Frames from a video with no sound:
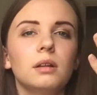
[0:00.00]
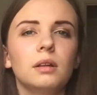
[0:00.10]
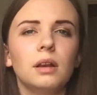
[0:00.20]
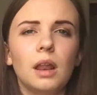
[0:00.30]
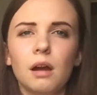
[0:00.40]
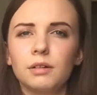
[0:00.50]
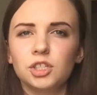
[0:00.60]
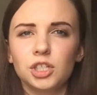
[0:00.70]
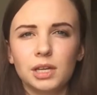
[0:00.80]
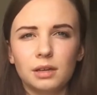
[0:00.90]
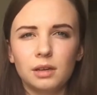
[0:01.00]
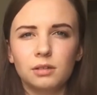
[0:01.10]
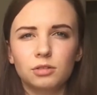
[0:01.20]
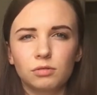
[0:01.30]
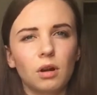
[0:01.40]
Lara Jean
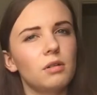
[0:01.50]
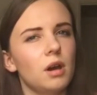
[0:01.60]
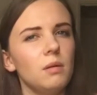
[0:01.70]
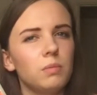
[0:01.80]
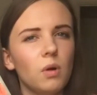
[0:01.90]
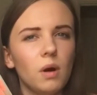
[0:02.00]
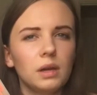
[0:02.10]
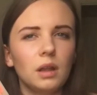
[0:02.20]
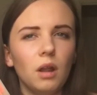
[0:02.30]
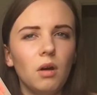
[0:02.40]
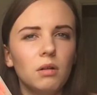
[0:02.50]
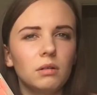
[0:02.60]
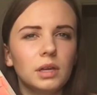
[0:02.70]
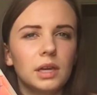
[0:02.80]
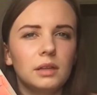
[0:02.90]
had grown up quite a lot
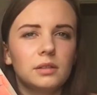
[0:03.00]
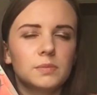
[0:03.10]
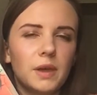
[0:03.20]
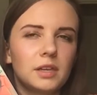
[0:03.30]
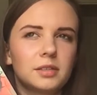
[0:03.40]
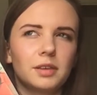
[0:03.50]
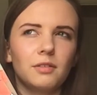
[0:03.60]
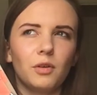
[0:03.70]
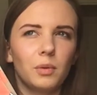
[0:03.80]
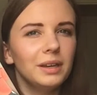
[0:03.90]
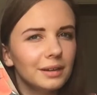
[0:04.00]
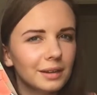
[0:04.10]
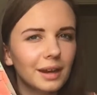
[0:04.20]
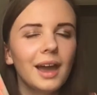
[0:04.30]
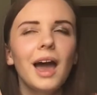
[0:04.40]
in the space of a week,